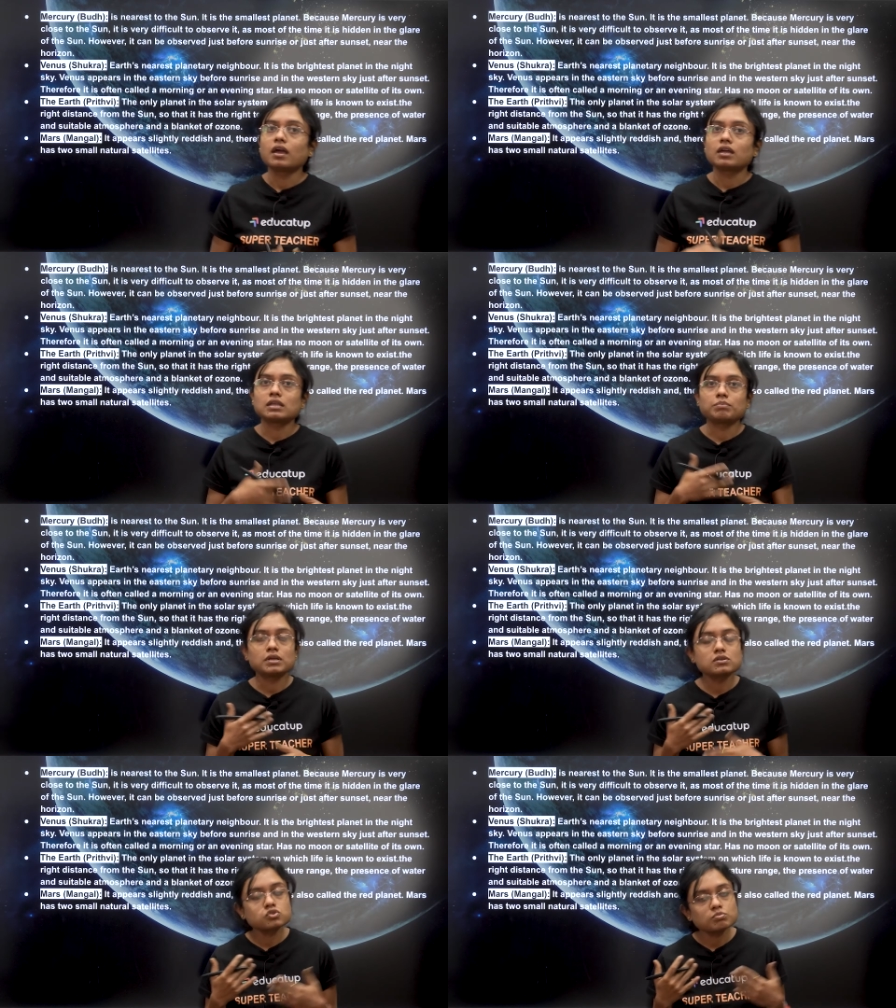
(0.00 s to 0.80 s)
It
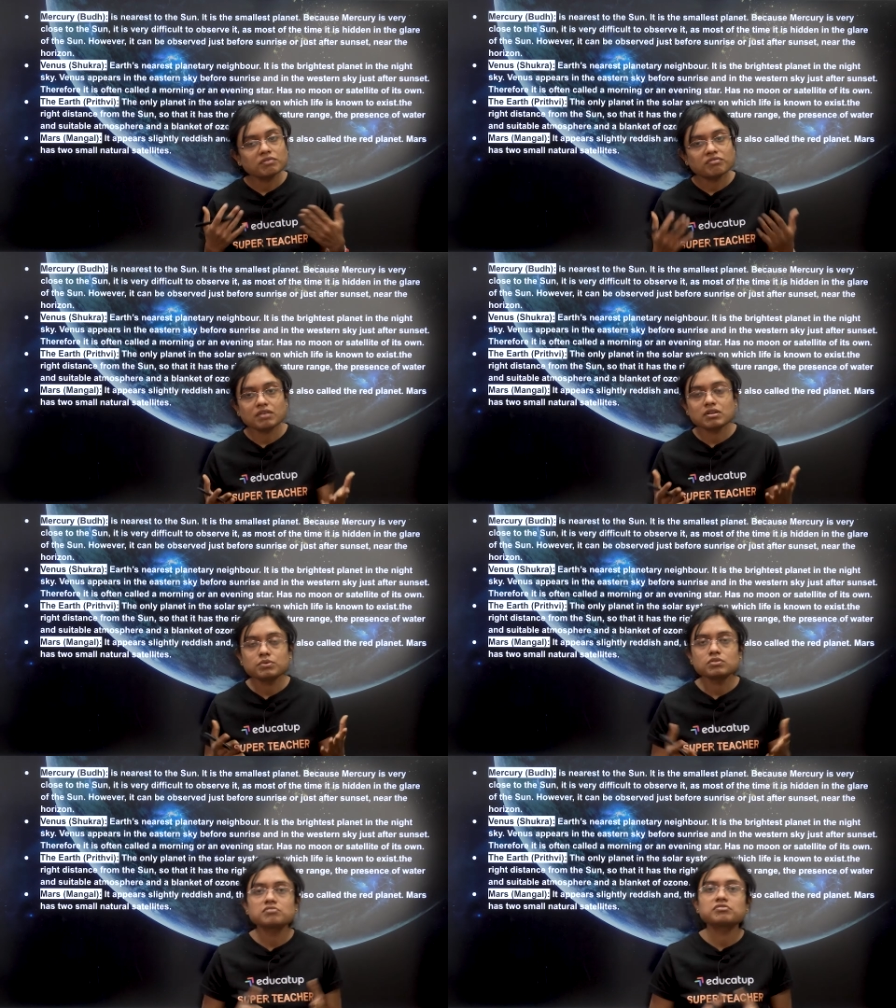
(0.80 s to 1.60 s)
appears to be very
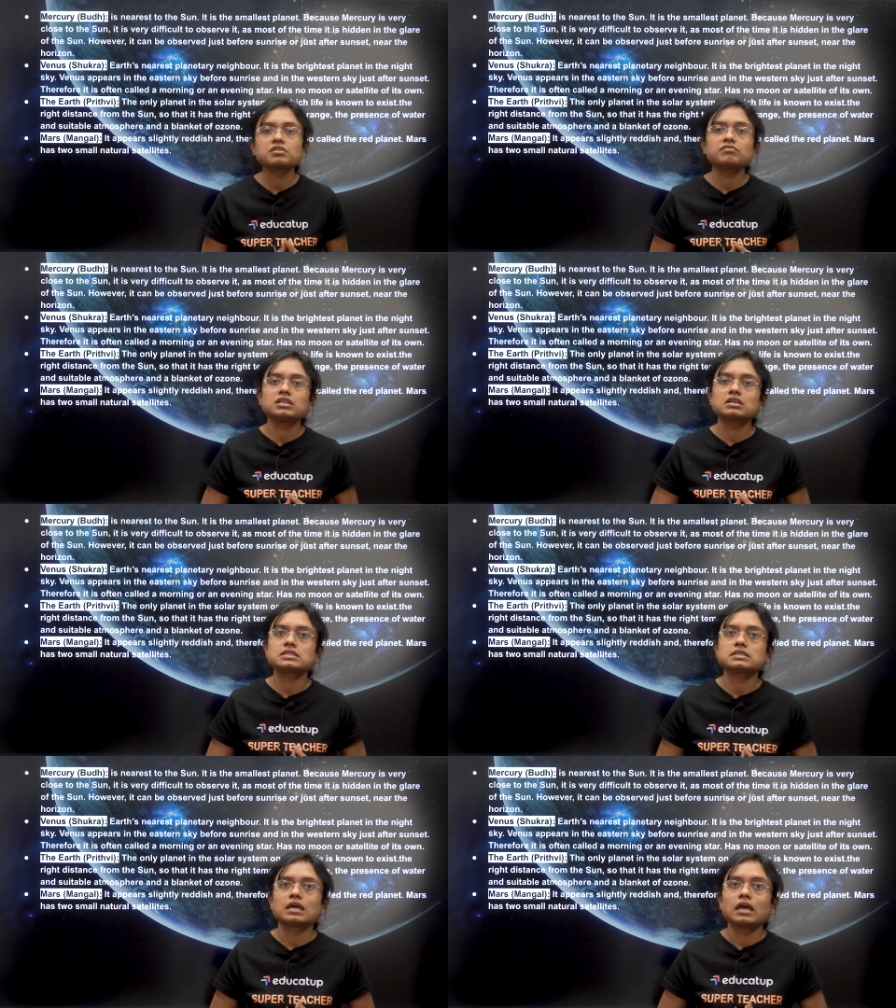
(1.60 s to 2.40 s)
beautiful.
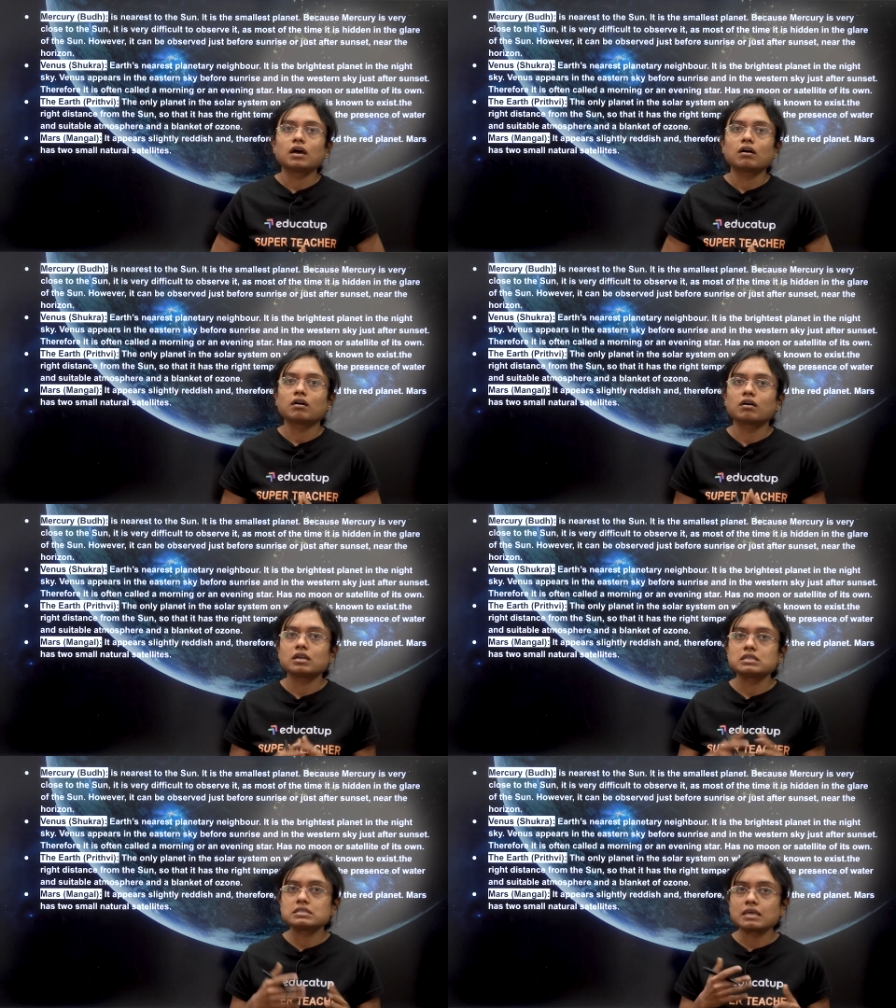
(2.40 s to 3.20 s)
Venus
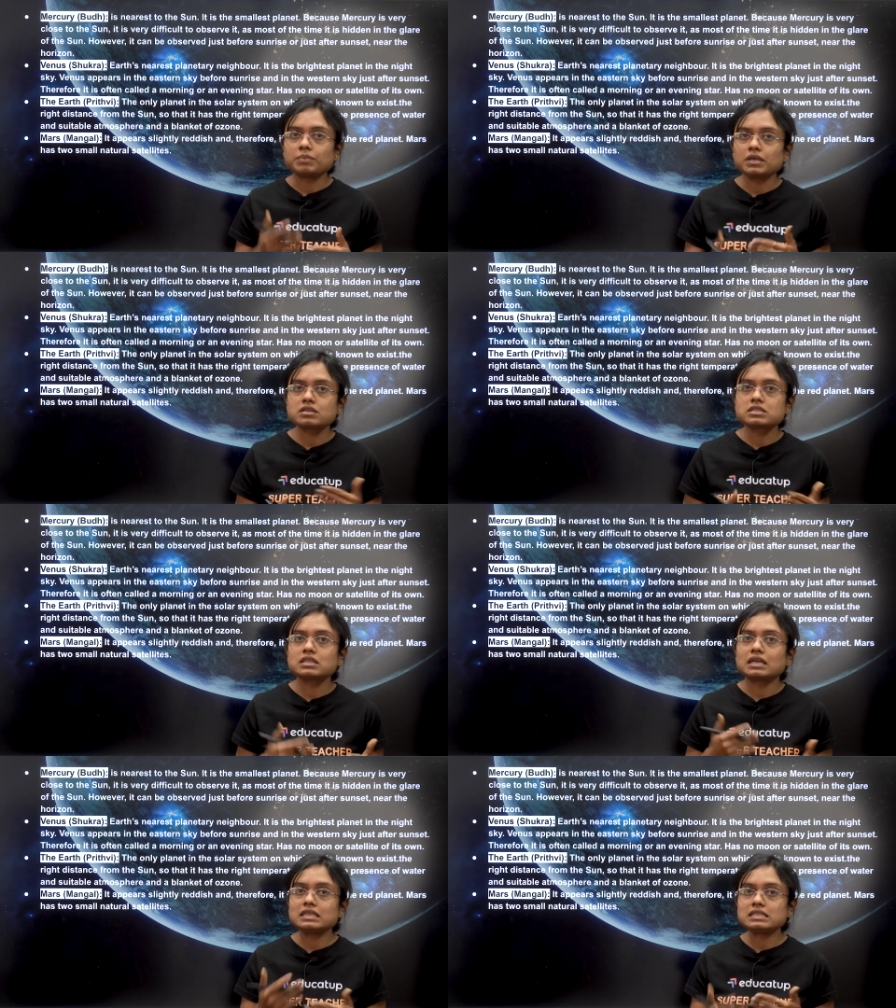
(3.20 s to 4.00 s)
appears in
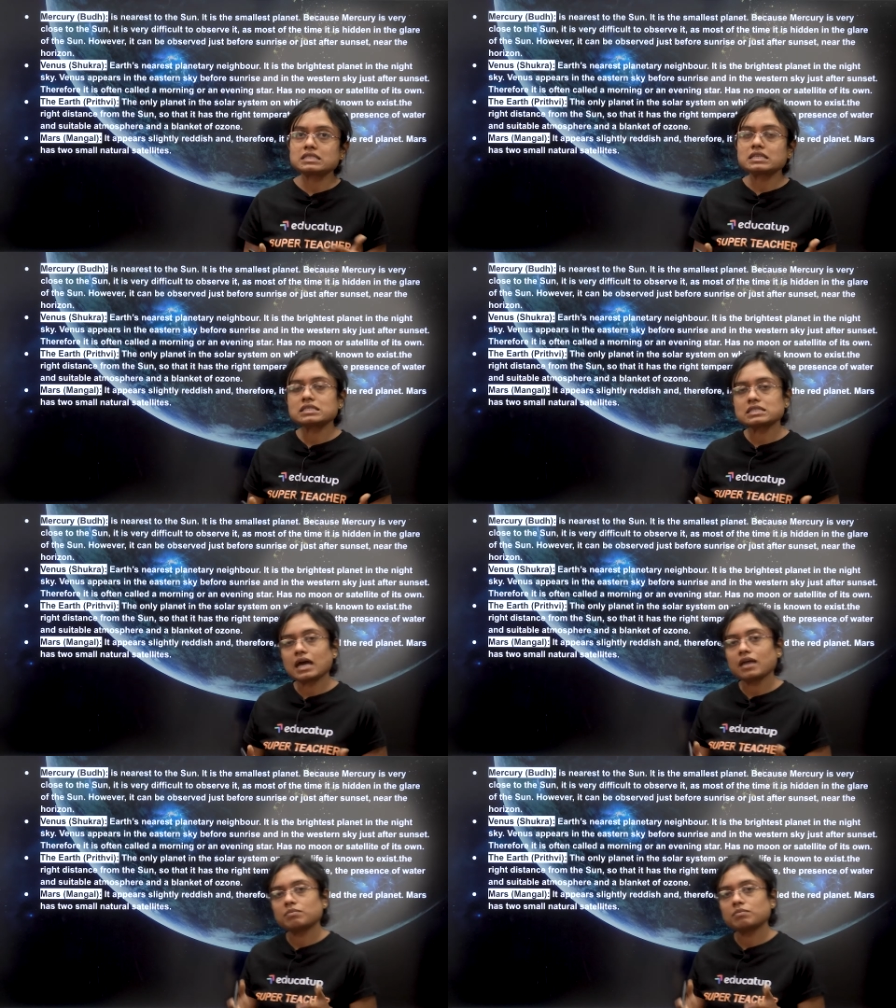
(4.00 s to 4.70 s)
the eastern sky